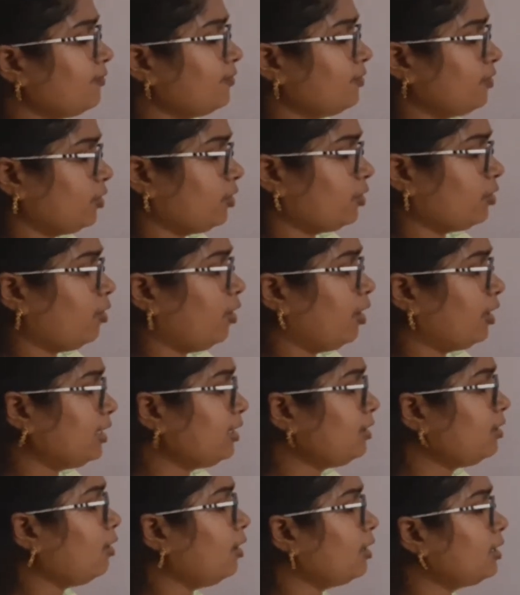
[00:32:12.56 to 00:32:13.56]
to the cotton
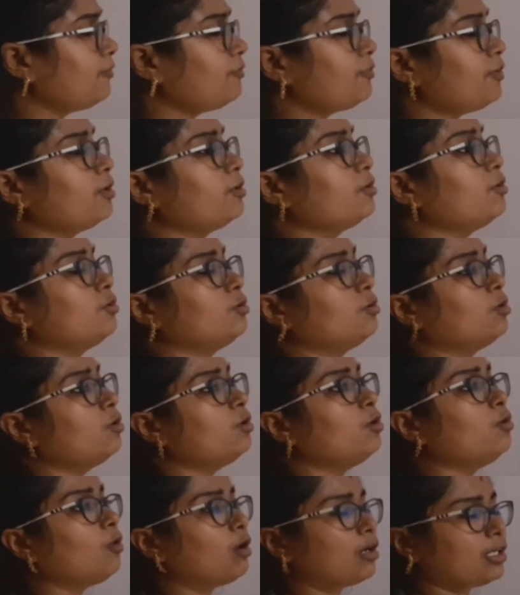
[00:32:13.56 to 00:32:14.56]
cloth, if you don't know
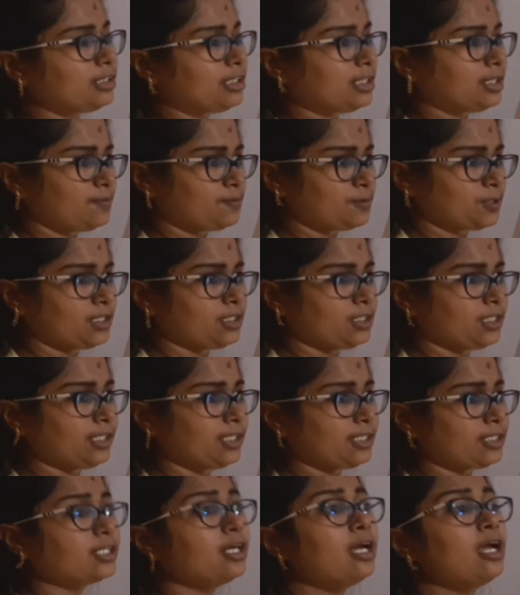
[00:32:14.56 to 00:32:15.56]
what is the substance it
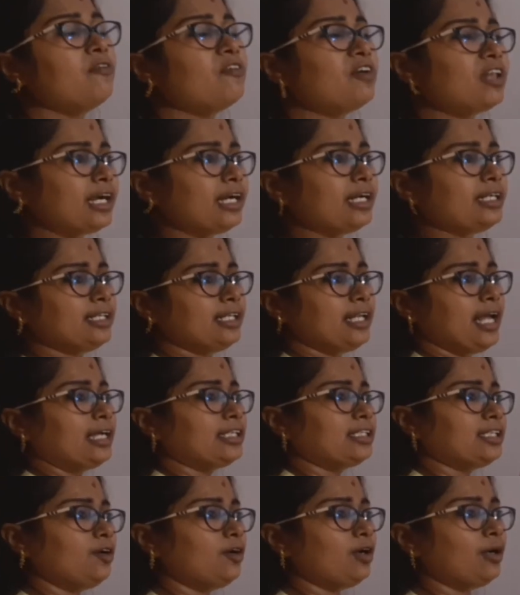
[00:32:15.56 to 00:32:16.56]
is, whether it is an
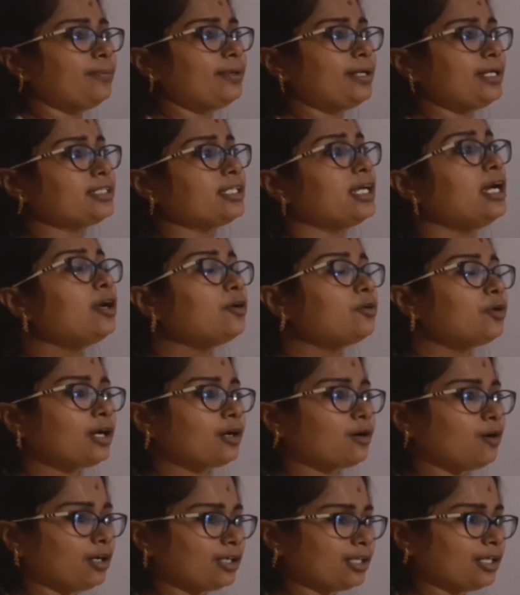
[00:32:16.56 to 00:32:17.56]
acid or a base, to a
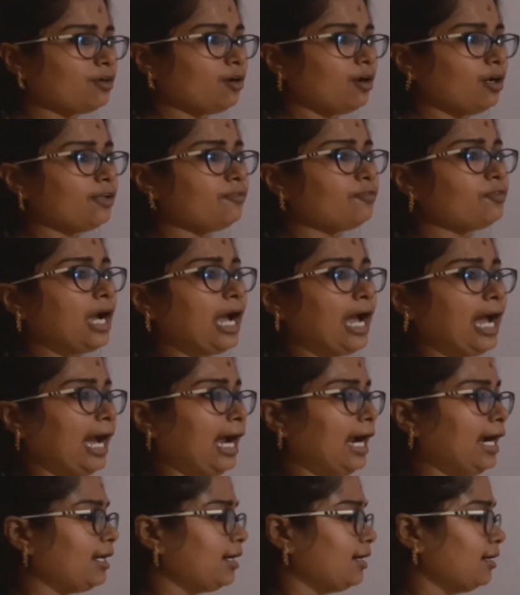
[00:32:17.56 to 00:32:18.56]
cotton cloth, if you
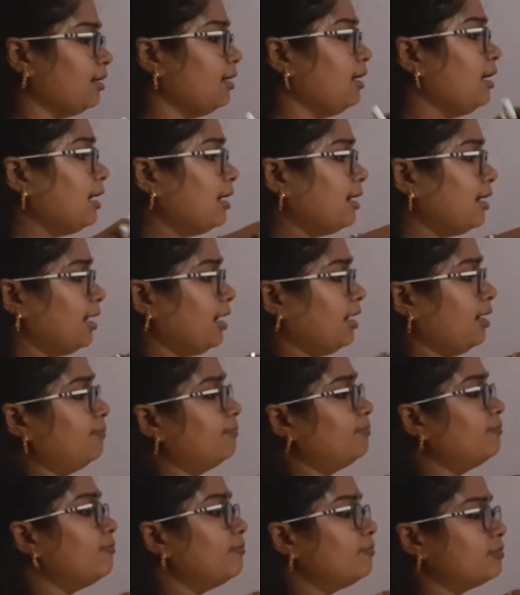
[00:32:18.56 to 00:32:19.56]
add
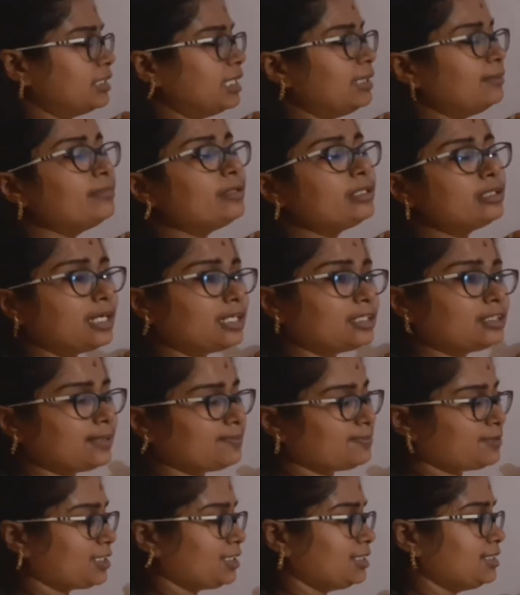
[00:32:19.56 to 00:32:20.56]
that
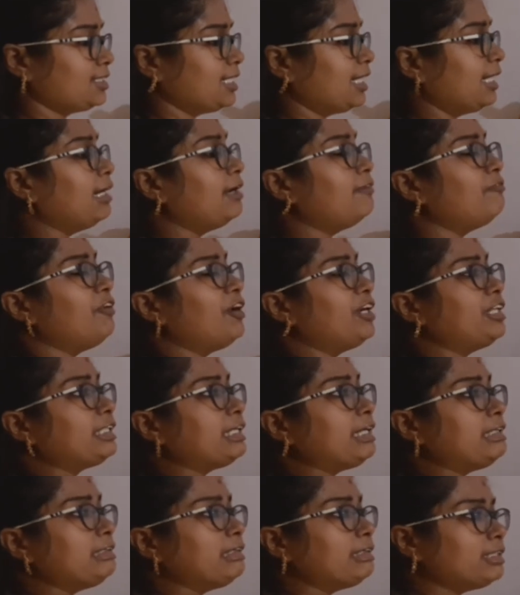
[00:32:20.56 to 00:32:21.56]
substance and if it
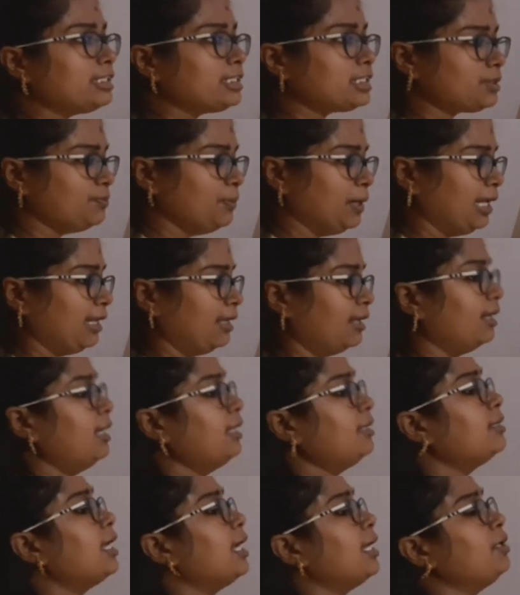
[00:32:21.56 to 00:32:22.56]
changes its smell,
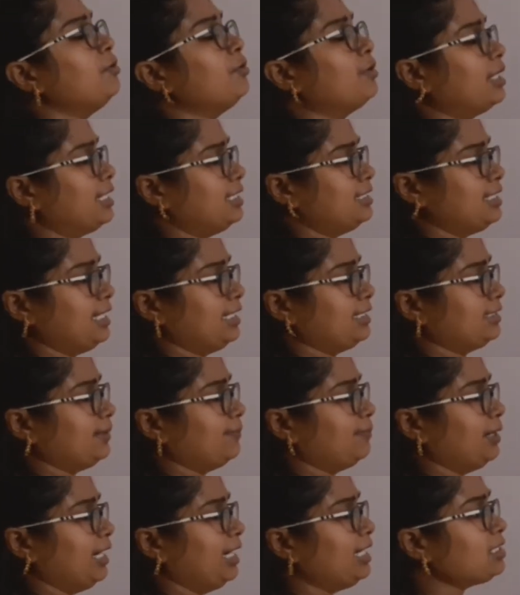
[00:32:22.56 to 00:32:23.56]
then you can say it's a
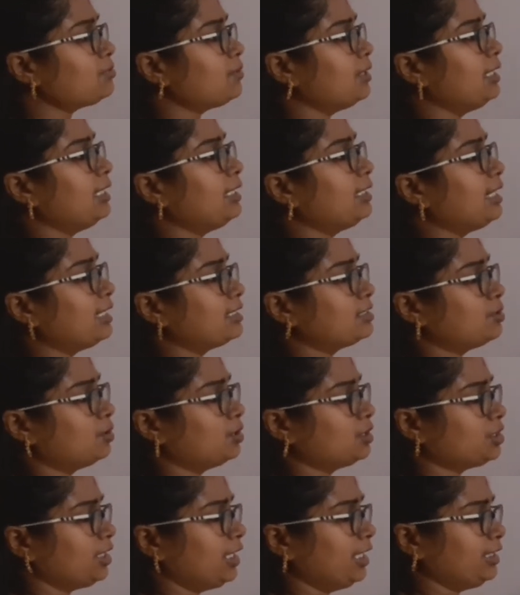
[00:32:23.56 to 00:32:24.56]
base. When it does
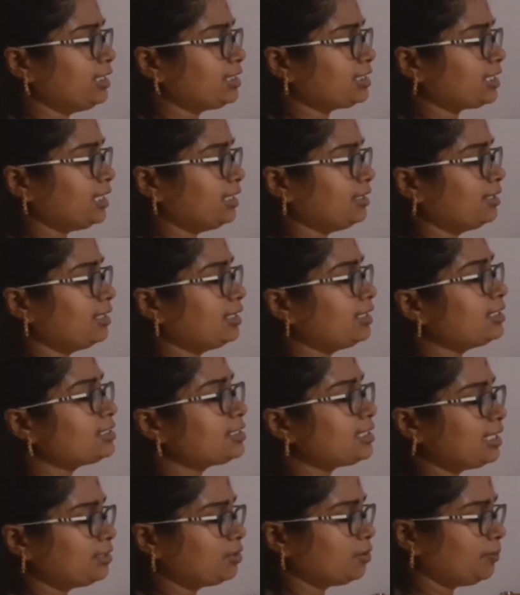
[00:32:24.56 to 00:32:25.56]
not change its color, it is
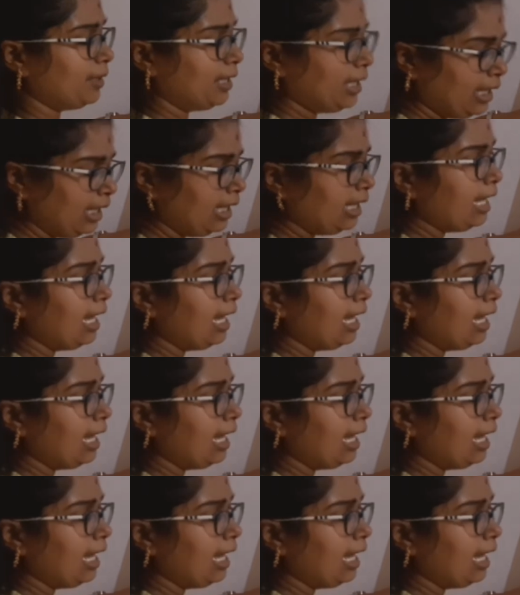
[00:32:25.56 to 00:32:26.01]
said to be